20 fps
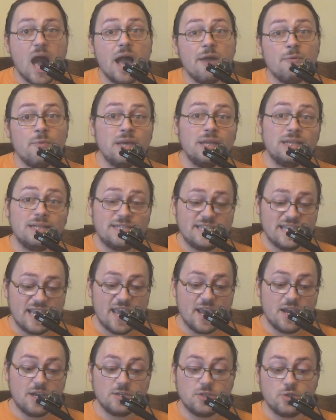I will
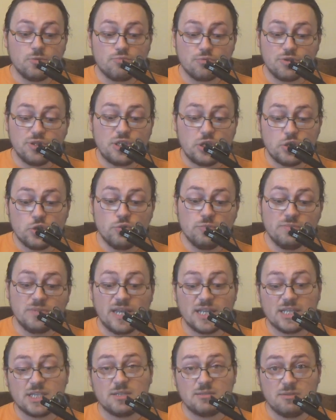dare to presume
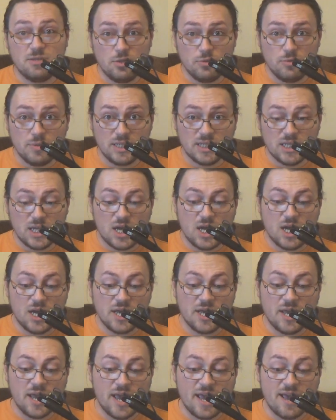that you and
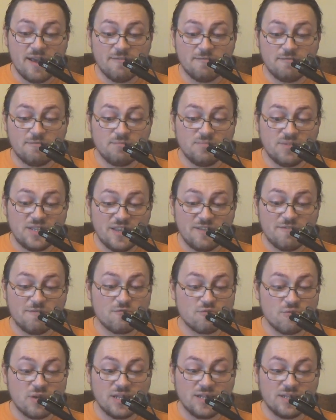I have
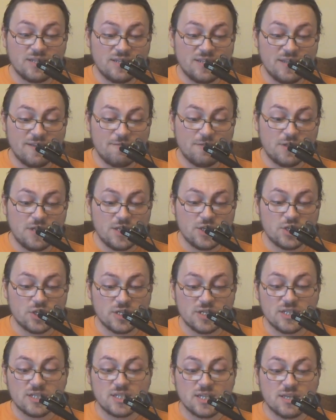different
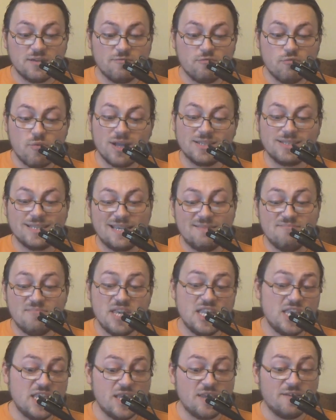definitions of what a
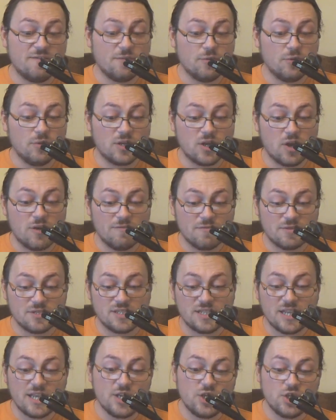meaningful
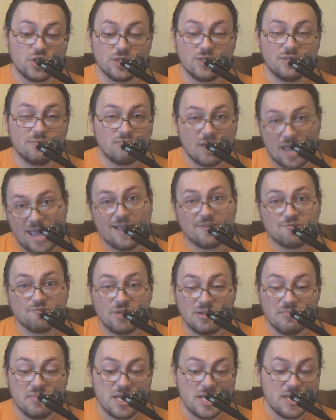conversation
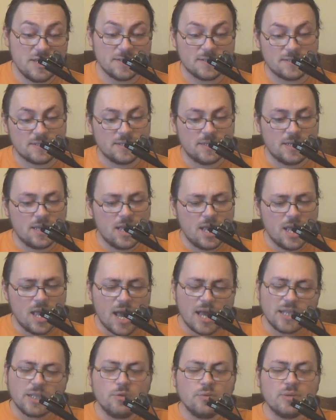actually means.
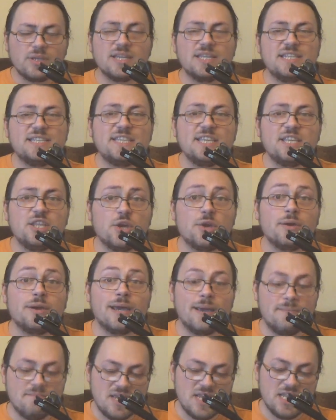I don't consider
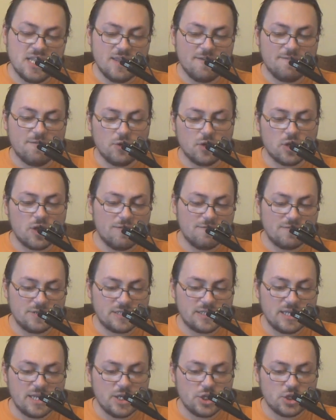a meaningful
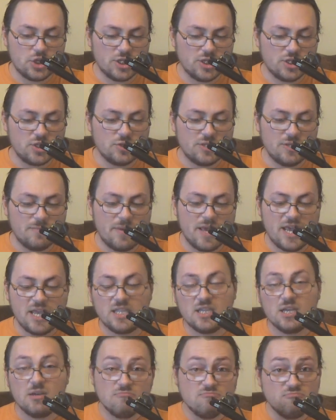conversation to
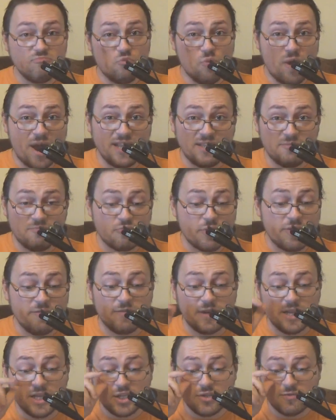debate white
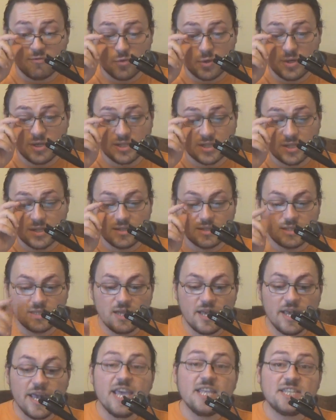privilege, for instance.
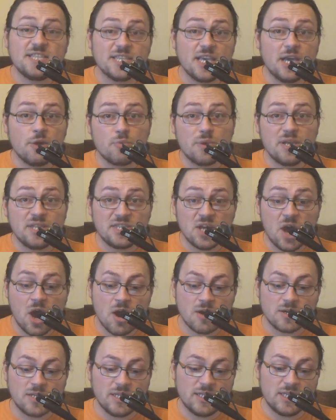It's a
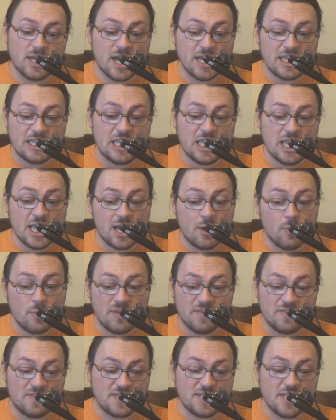retarded idea
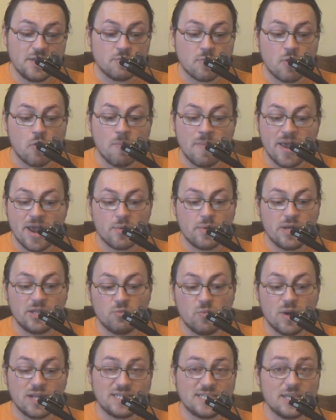with zero
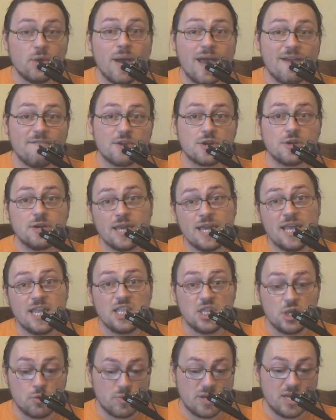merit whatsoever
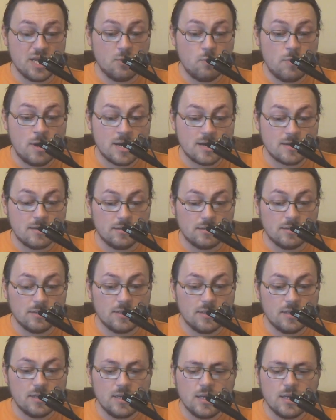in the real world.